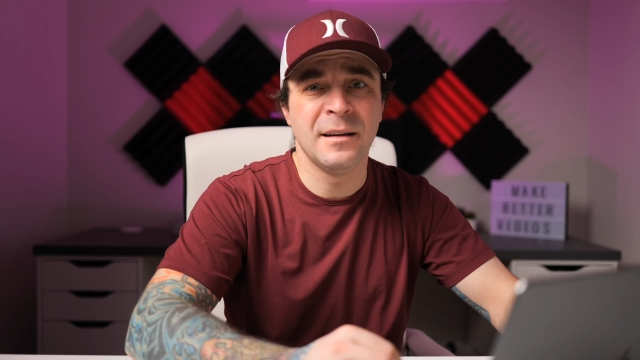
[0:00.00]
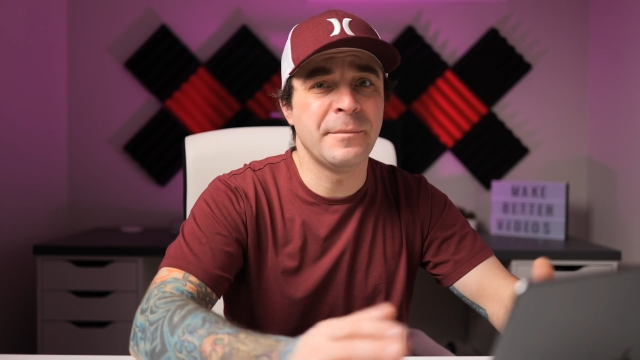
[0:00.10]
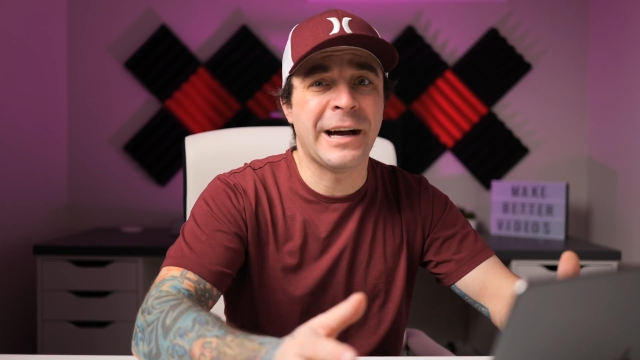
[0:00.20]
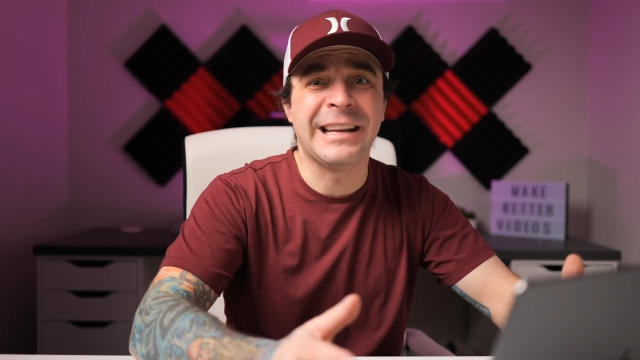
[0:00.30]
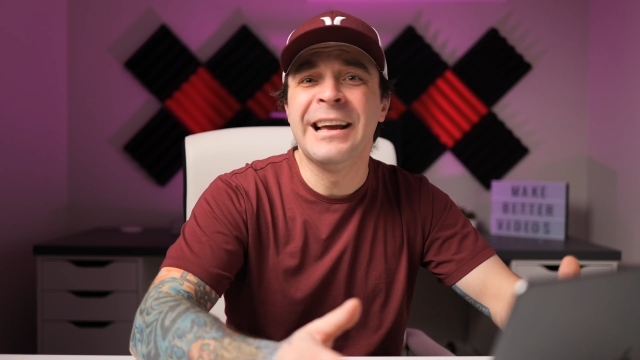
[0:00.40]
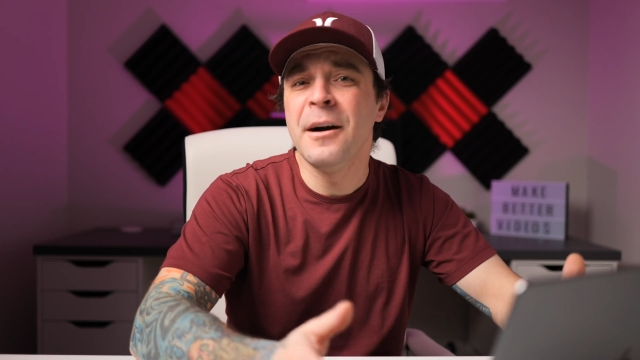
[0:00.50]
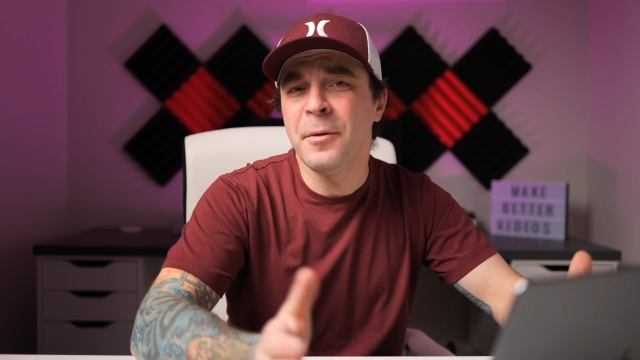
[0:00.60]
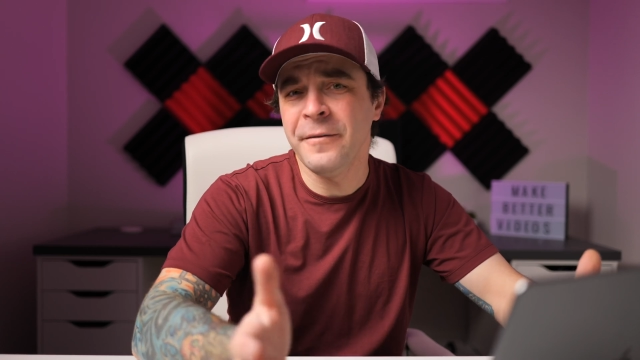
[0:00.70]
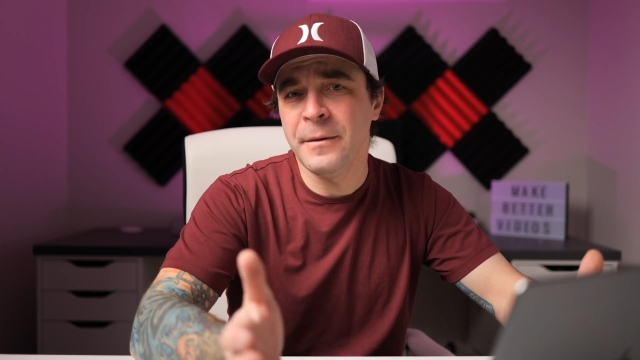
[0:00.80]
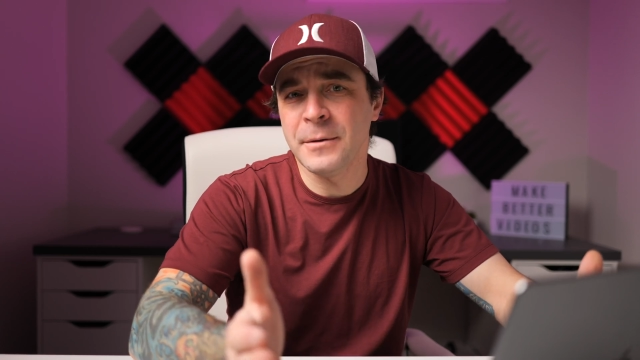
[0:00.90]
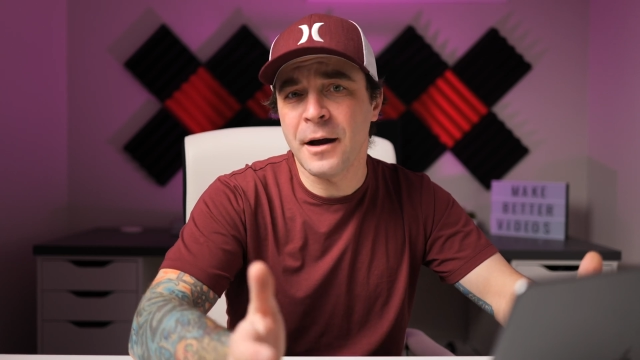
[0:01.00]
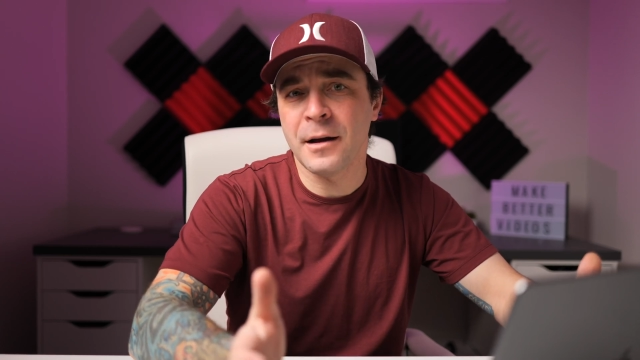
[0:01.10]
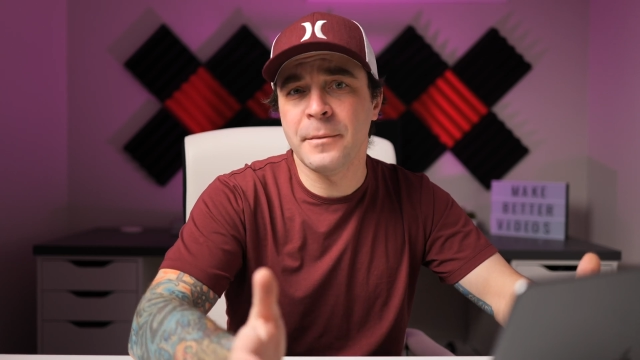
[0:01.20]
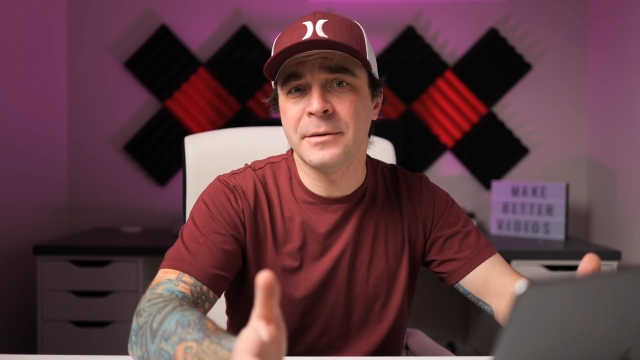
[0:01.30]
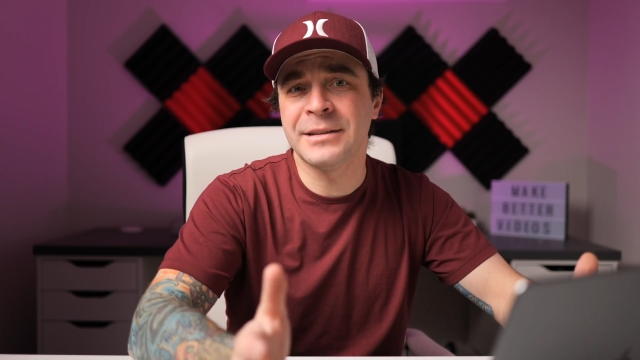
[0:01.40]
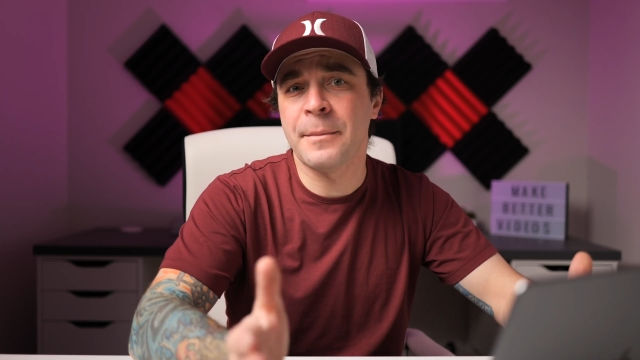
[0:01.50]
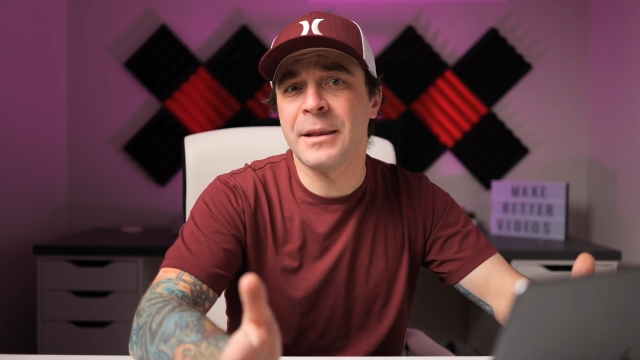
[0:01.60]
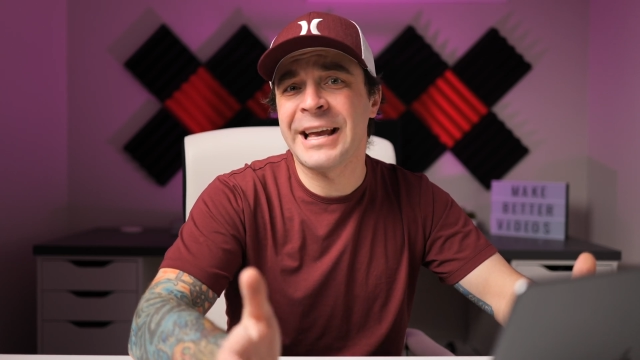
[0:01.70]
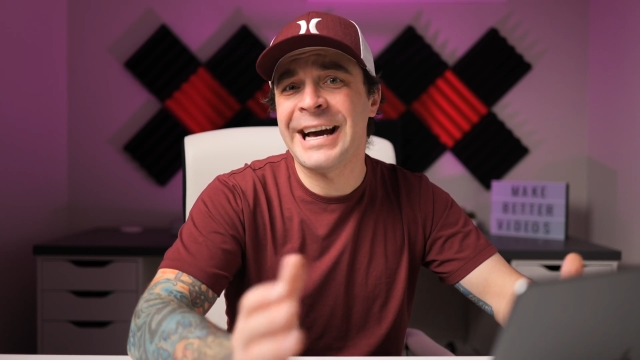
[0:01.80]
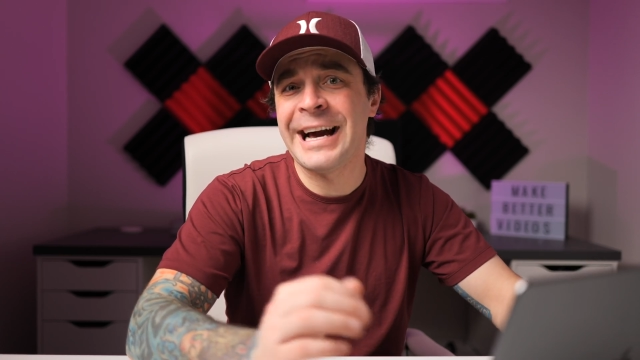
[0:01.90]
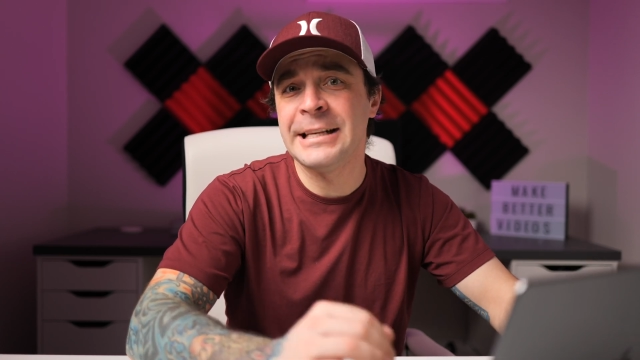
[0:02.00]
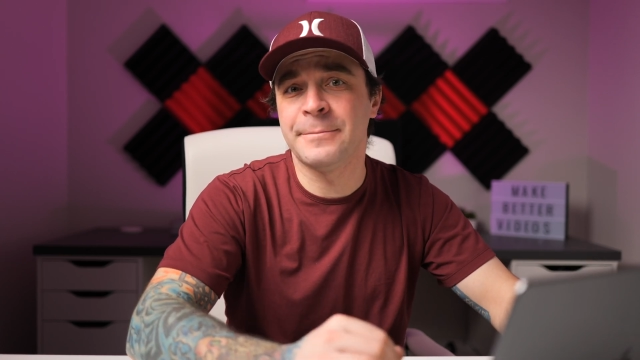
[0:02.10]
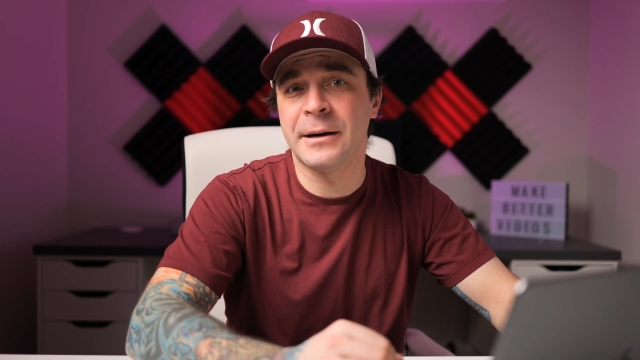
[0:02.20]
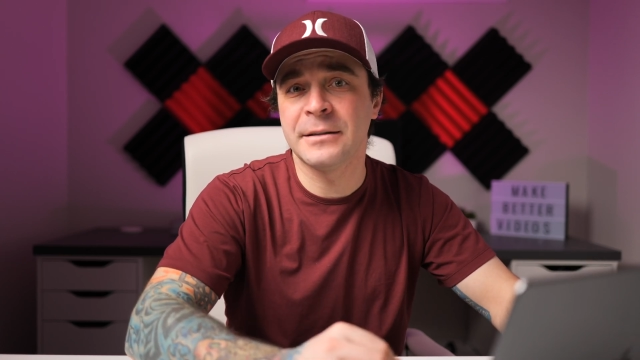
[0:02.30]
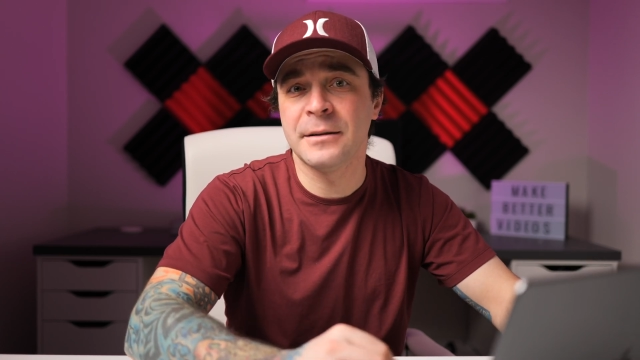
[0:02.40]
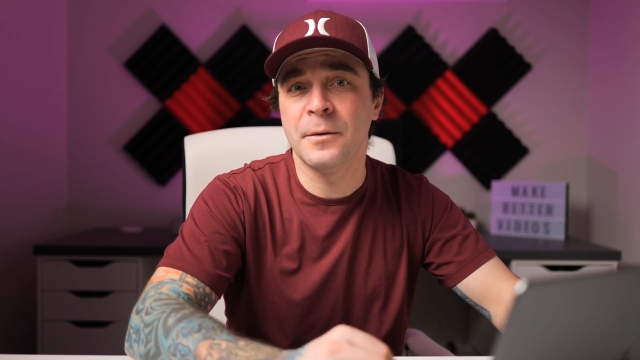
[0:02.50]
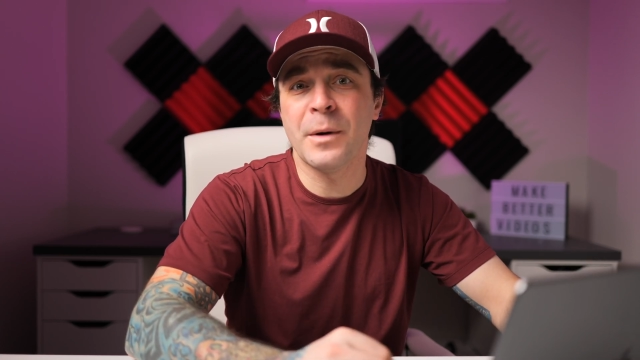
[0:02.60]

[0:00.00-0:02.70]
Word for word: But what if I'm talking about something like icebergs